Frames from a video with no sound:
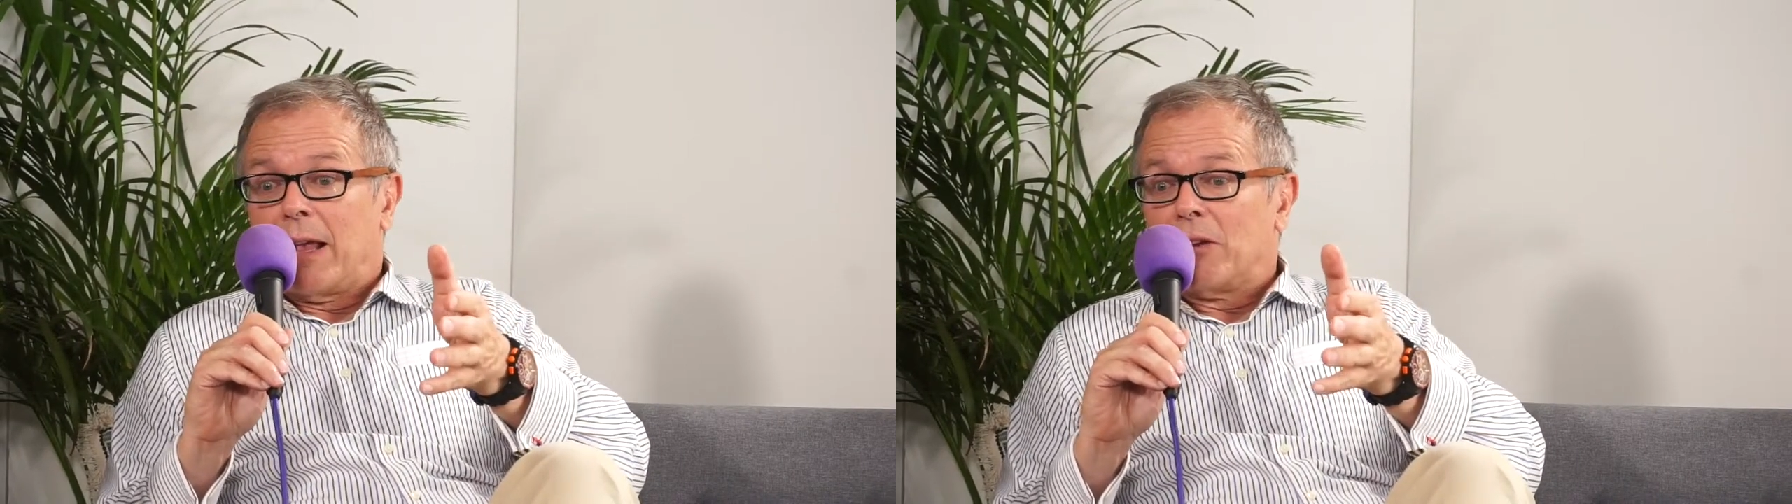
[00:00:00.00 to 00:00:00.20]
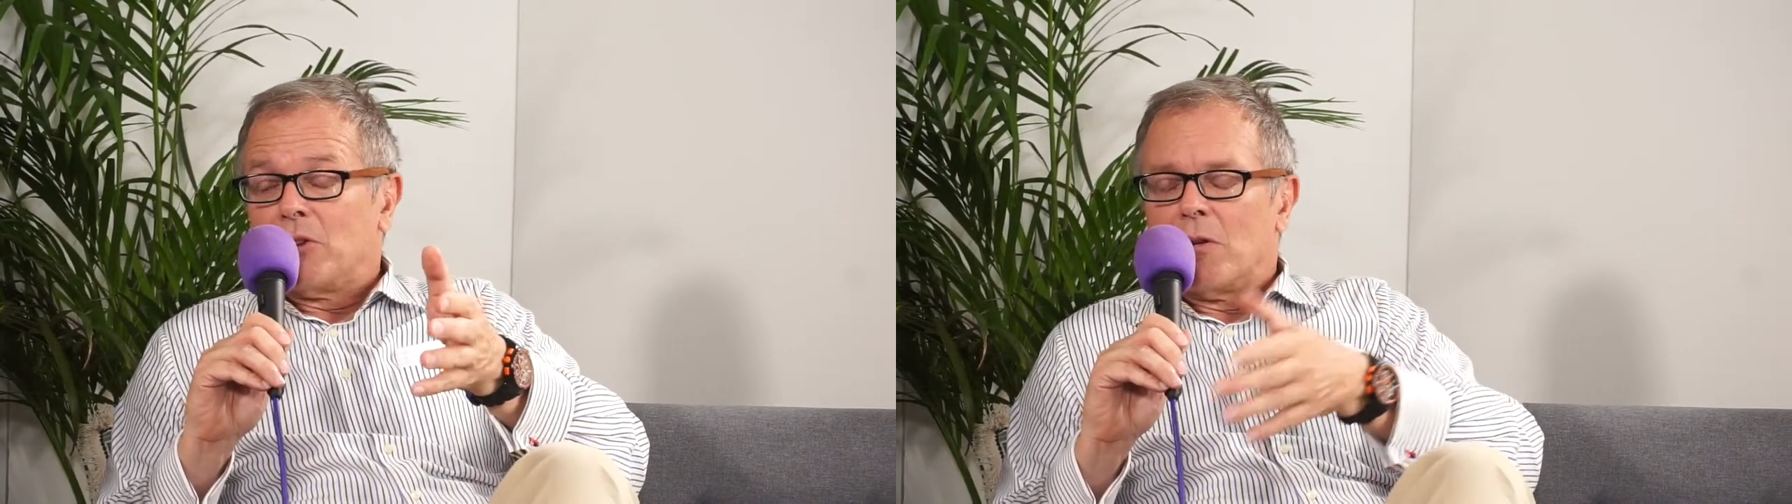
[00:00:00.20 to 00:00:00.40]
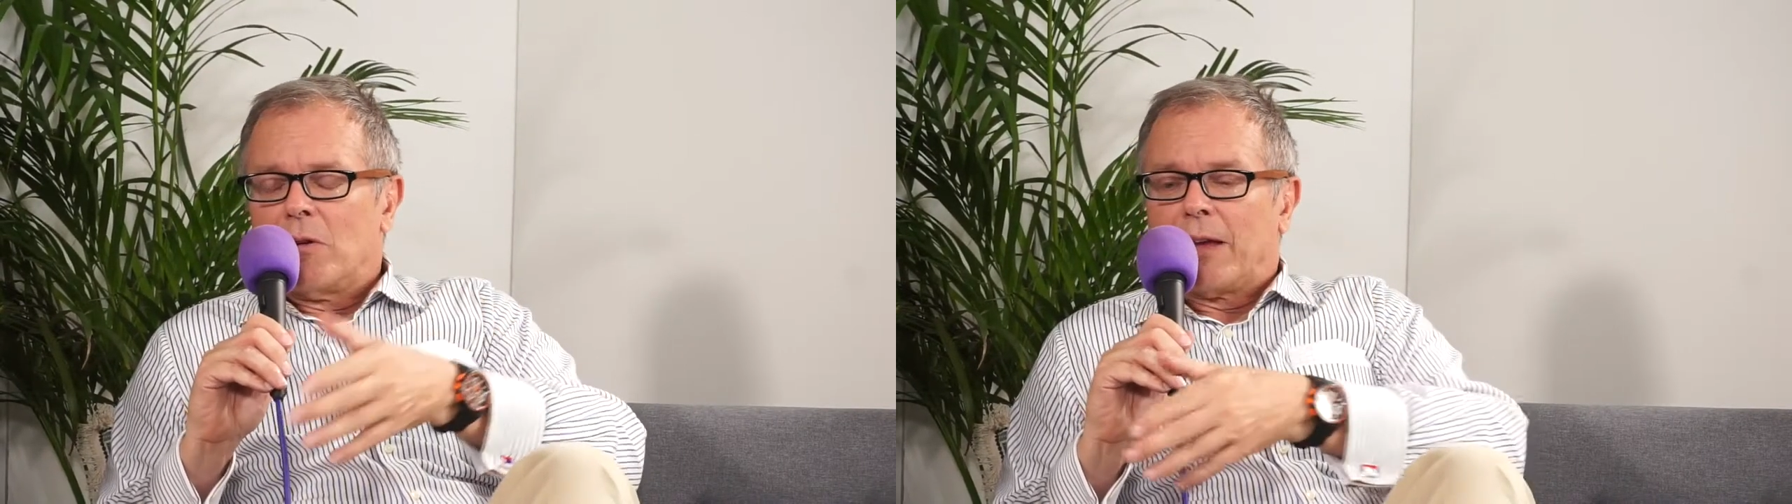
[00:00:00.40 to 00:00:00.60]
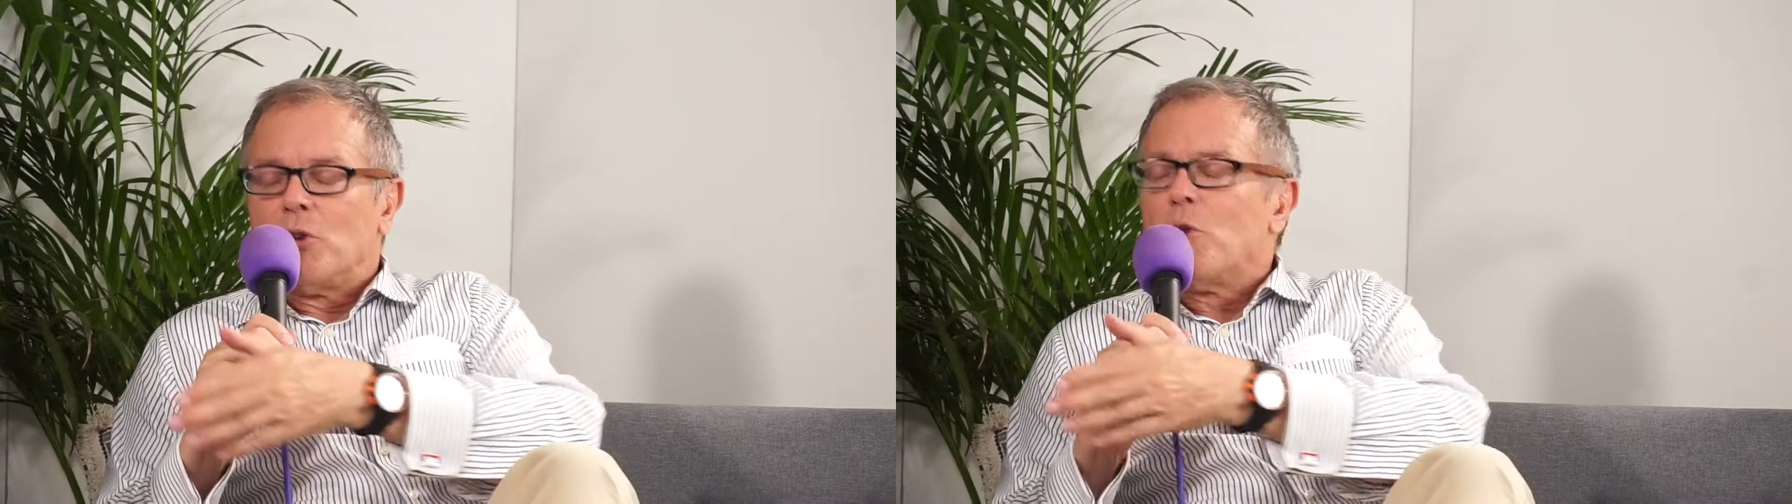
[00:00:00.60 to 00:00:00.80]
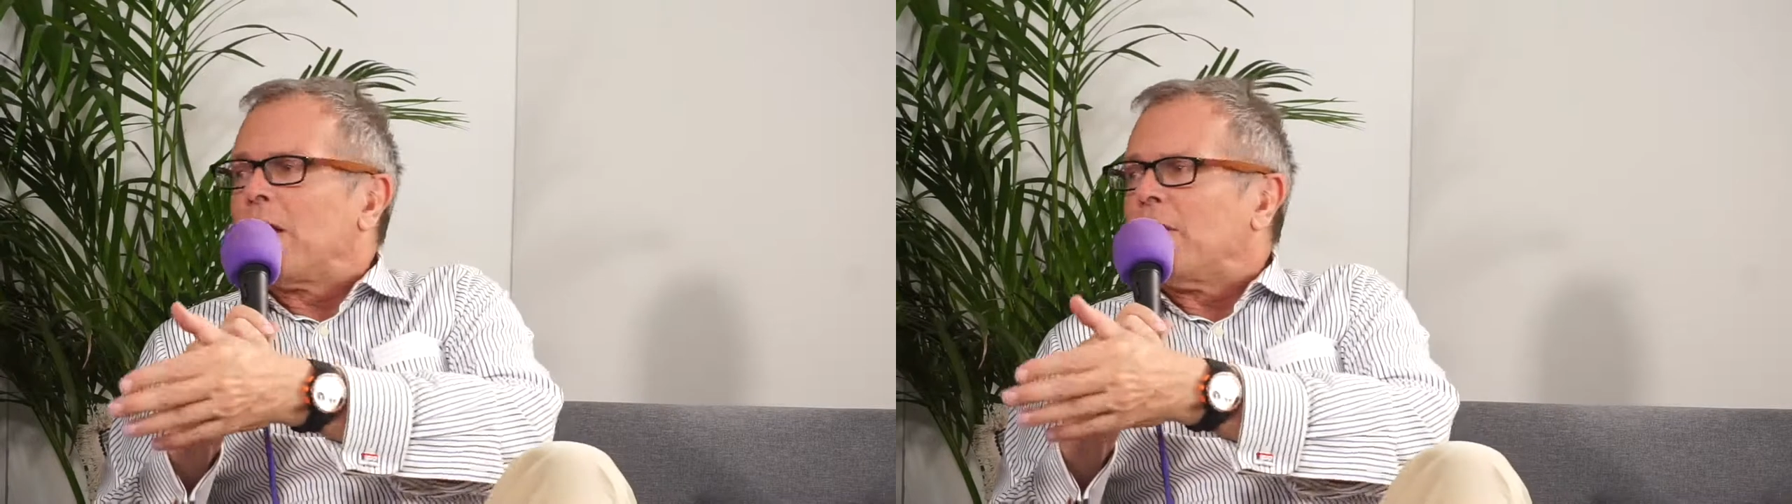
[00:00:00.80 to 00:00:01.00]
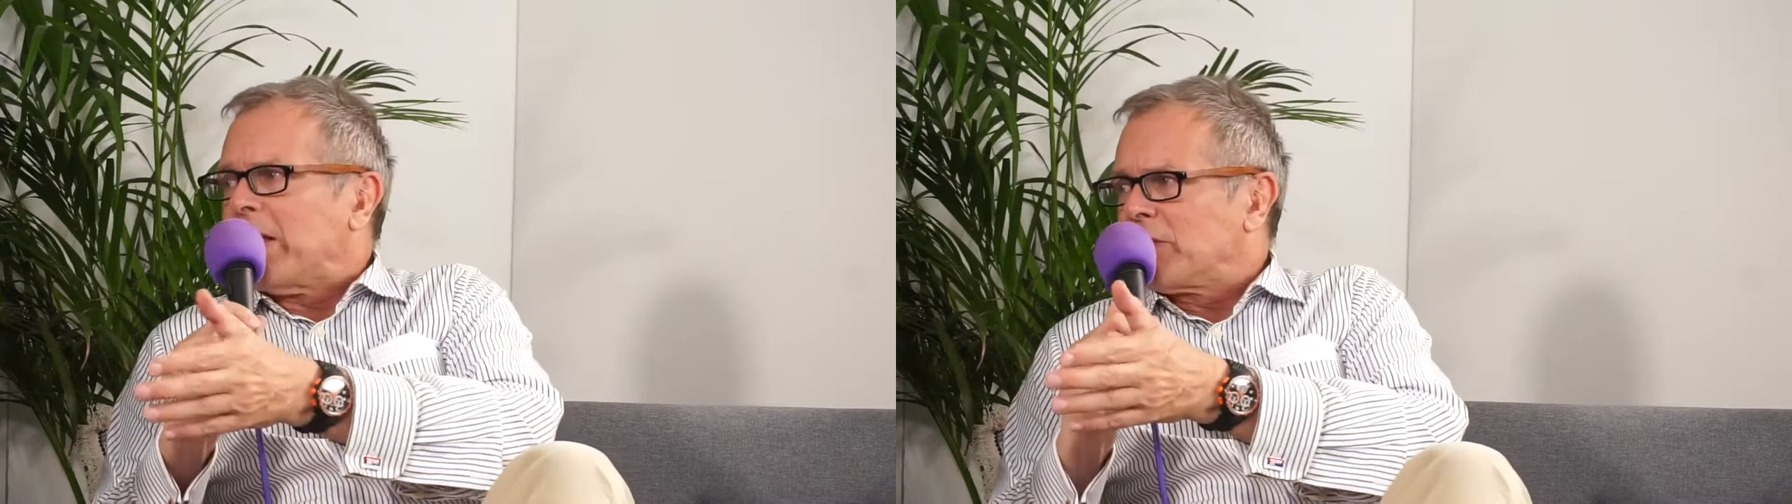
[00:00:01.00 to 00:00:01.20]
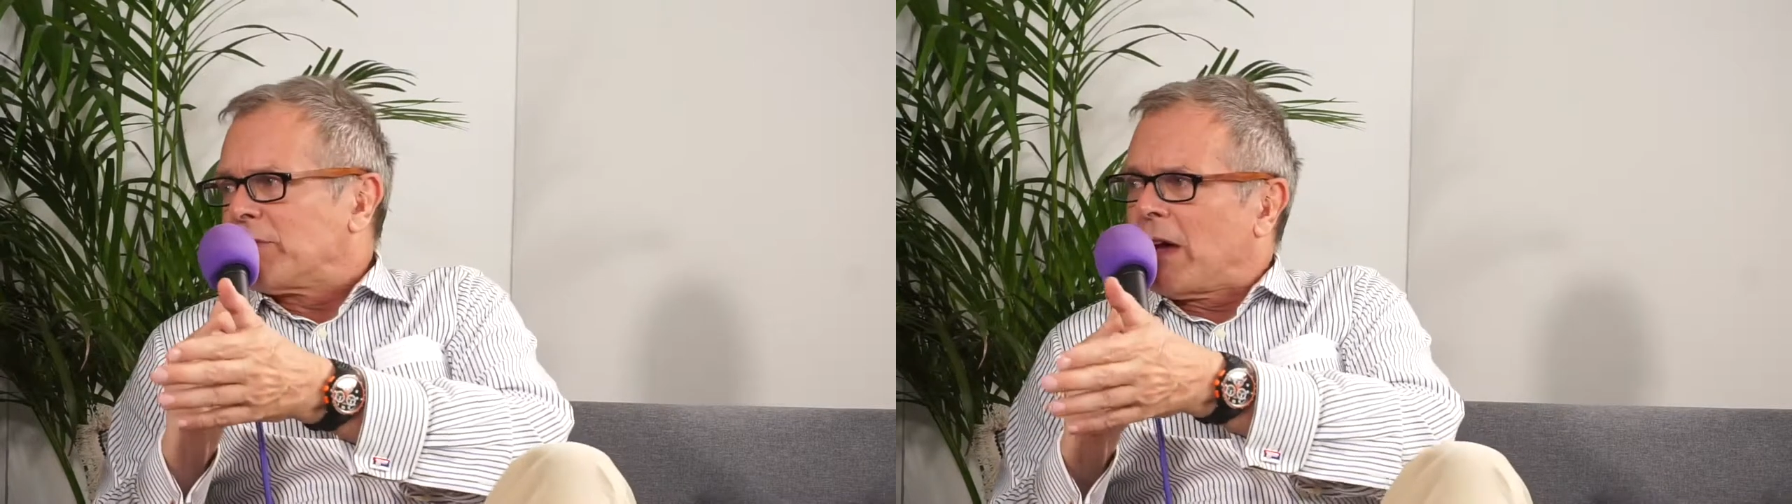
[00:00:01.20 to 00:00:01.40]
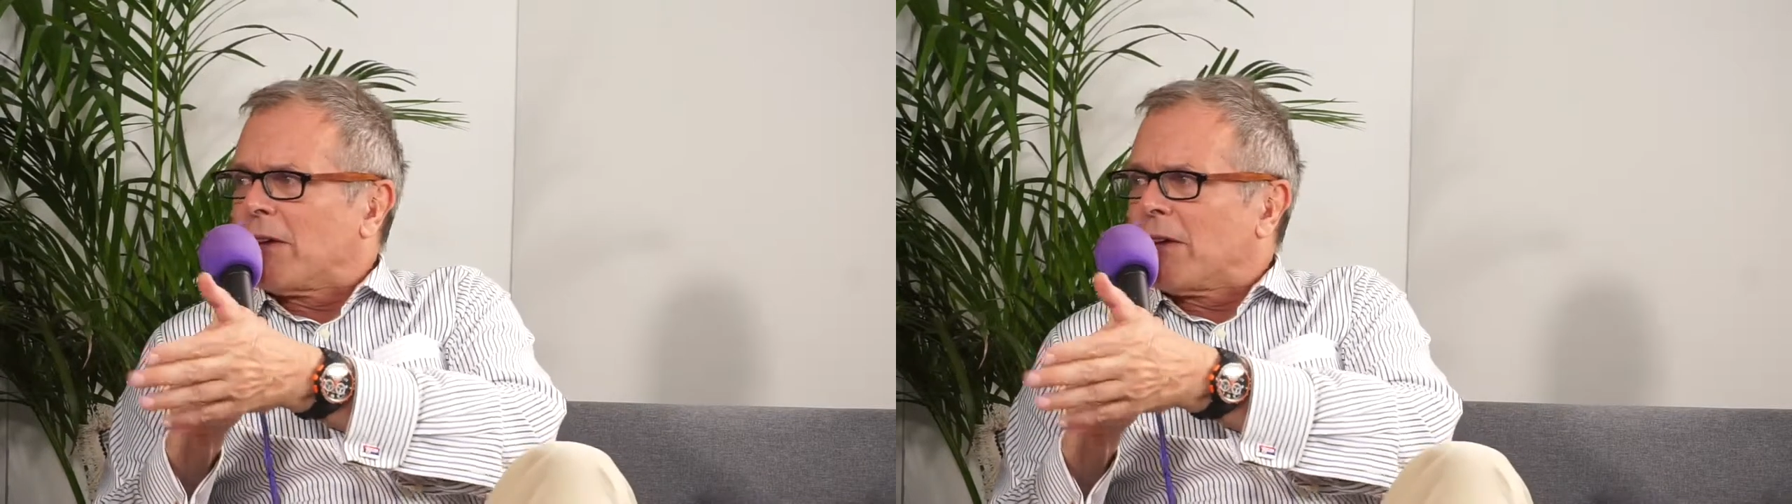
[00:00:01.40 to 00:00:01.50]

like like un events for,